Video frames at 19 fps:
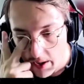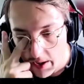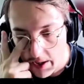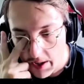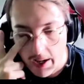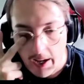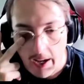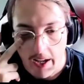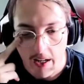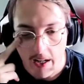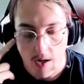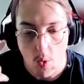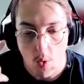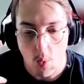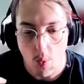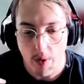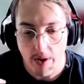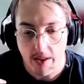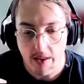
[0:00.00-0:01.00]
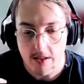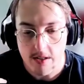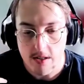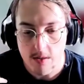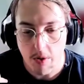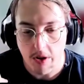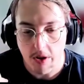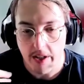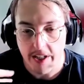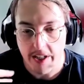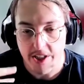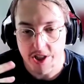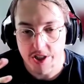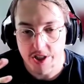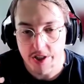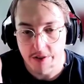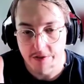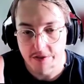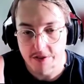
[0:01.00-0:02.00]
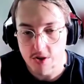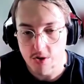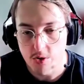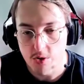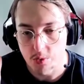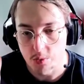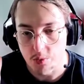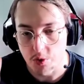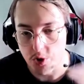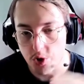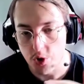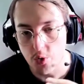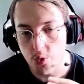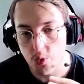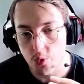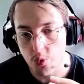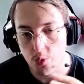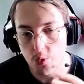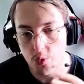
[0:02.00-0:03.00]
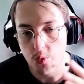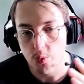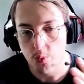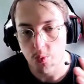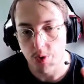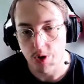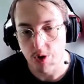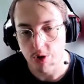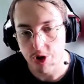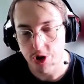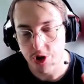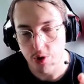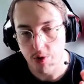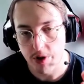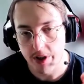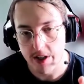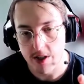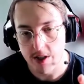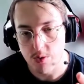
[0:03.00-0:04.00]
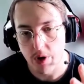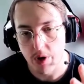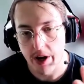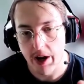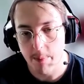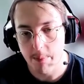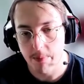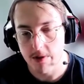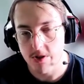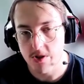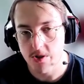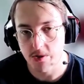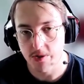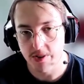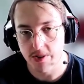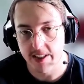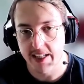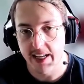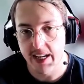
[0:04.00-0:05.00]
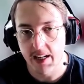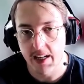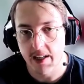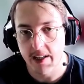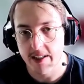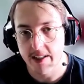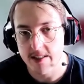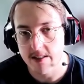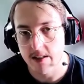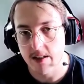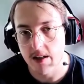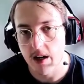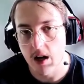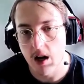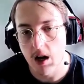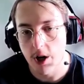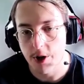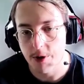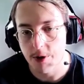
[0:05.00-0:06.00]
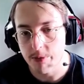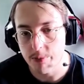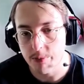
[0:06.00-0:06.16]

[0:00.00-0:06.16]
And when the spotlight shifts to you, when you showcase what happens to the gang as a harm